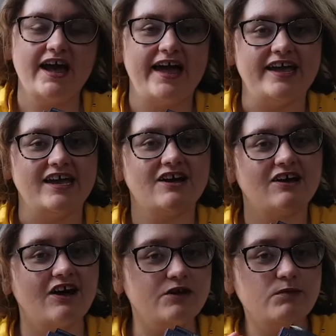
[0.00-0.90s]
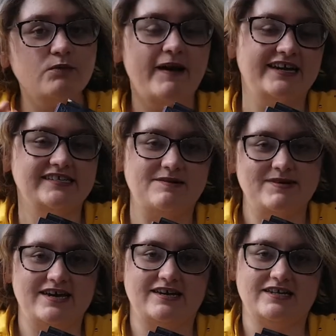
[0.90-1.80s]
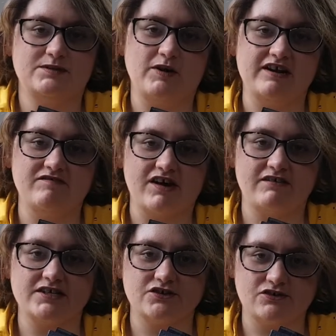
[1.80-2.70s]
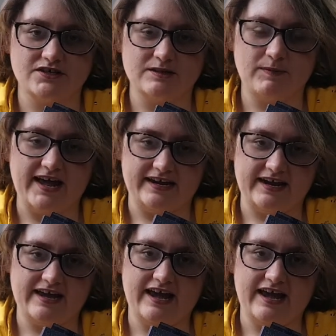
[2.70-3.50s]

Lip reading: A global pandemic spread a virus across the planet,